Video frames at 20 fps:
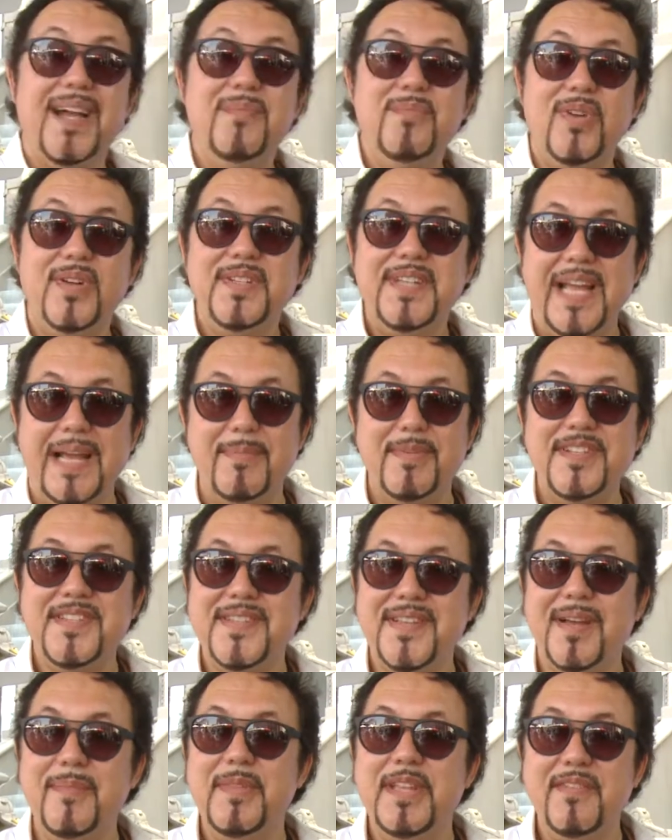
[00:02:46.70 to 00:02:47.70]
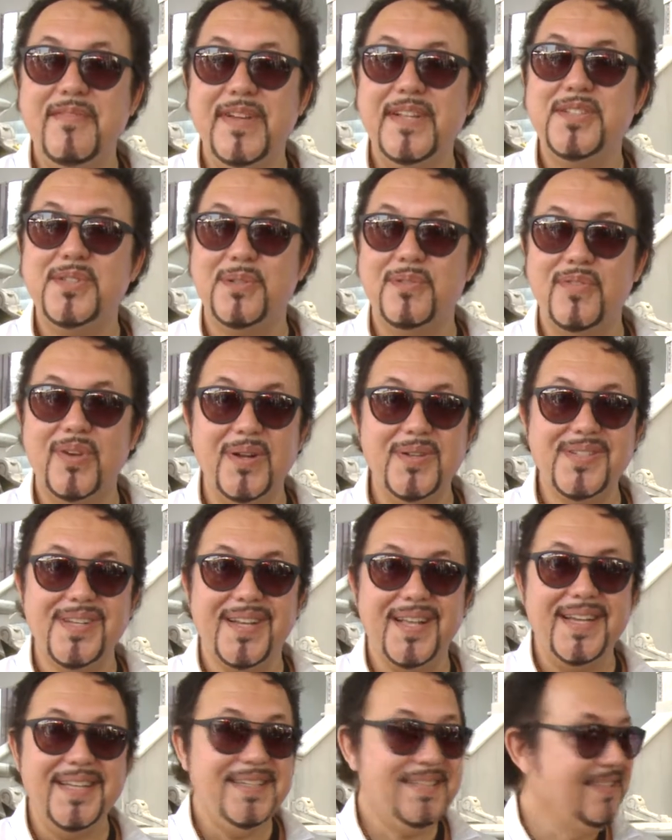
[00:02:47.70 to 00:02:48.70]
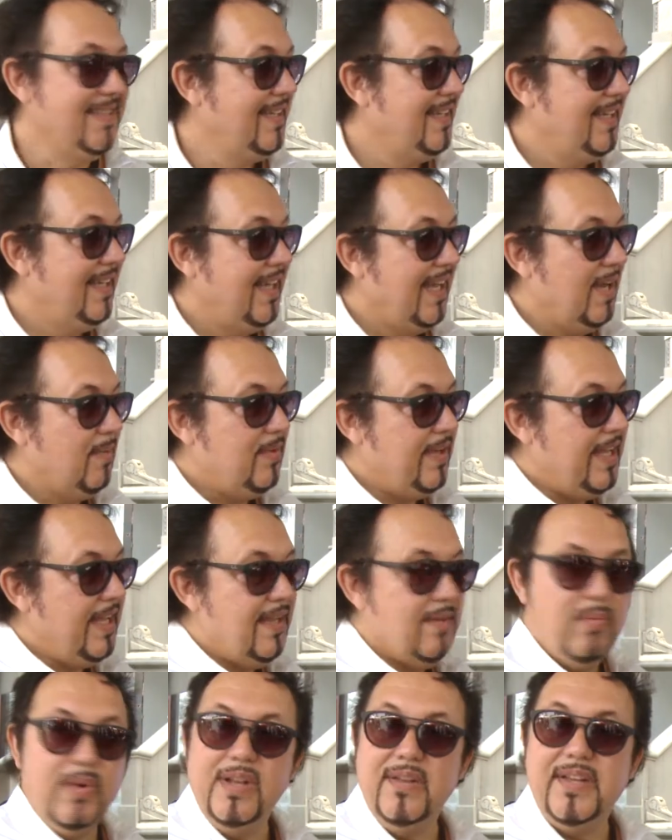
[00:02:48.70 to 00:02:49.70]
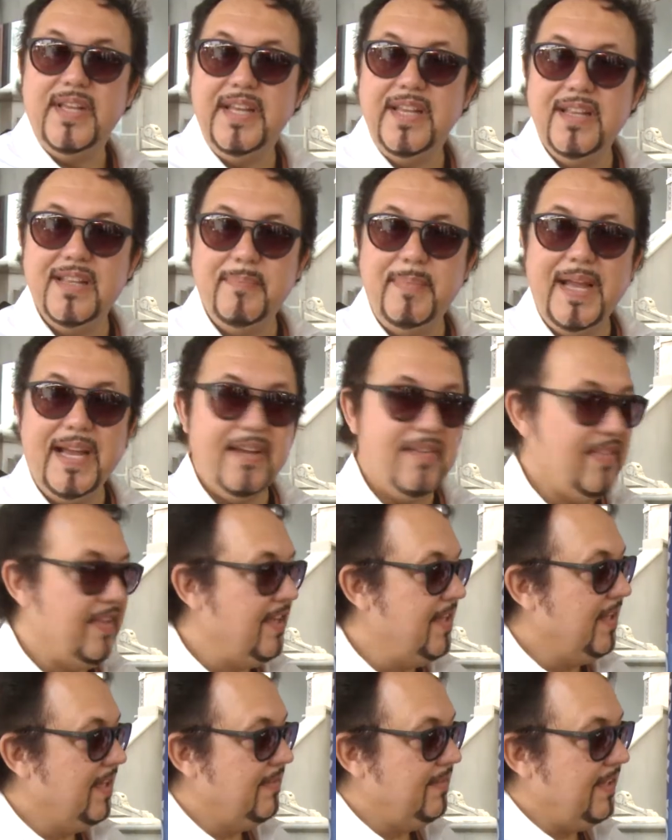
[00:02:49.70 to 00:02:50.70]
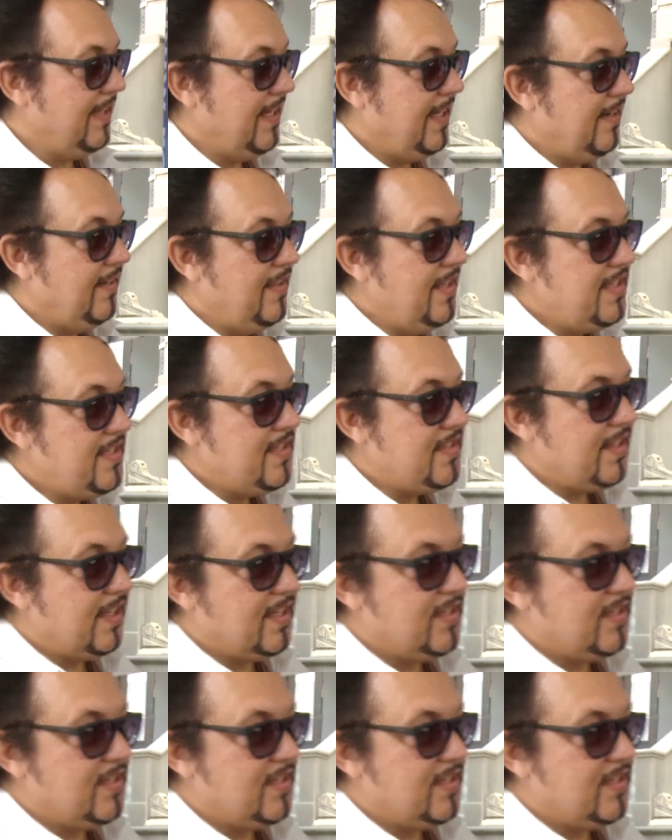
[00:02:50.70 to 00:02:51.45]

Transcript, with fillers: I'm Rod Gammons. I'm the inventor of Rotolight. And we're here, we're looking at the back of the Anova here, and this is the